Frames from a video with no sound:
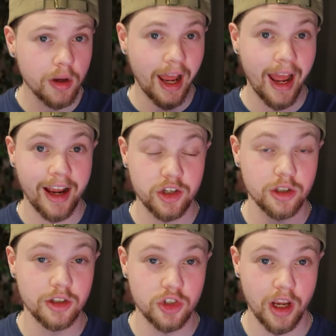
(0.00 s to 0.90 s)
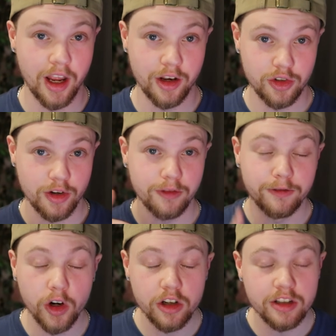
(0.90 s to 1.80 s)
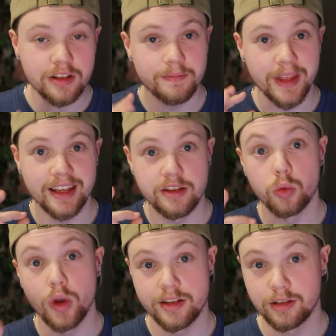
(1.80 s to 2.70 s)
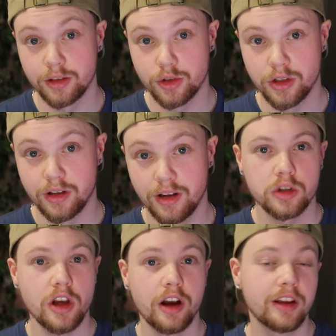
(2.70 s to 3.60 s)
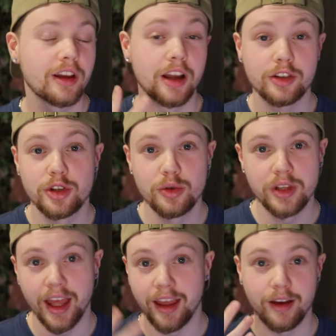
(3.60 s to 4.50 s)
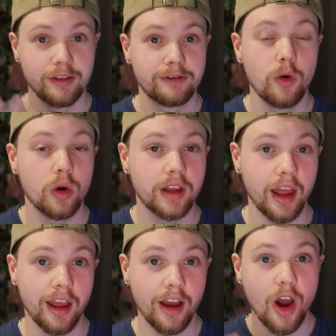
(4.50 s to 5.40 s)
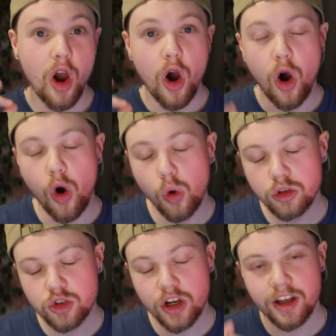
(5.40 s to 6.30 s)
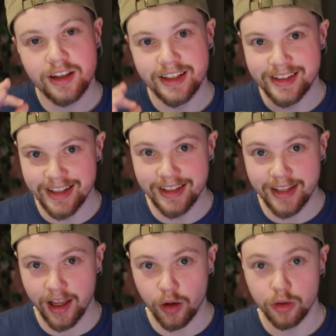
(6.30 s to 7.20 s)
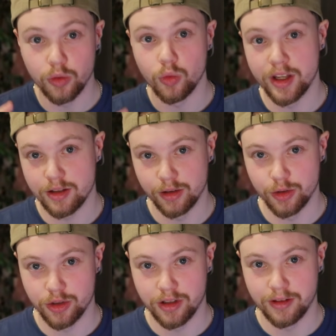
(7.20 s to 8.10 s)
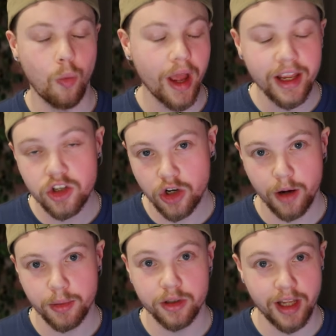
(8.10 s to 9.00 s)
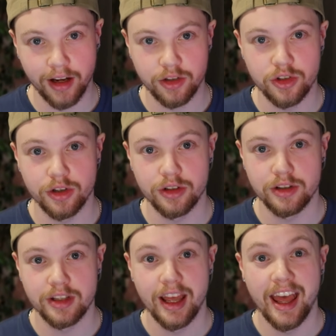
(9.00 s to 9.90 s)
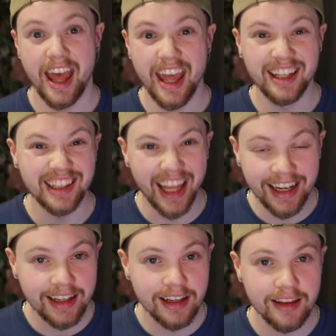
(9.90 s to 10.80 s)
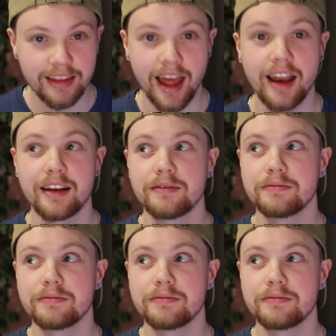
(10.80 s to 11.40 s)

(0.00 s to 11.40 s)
what actually changed. First is the resolution. We're talking 2K, 4K, ultra detailed resolution, way sharper textures, and lighting that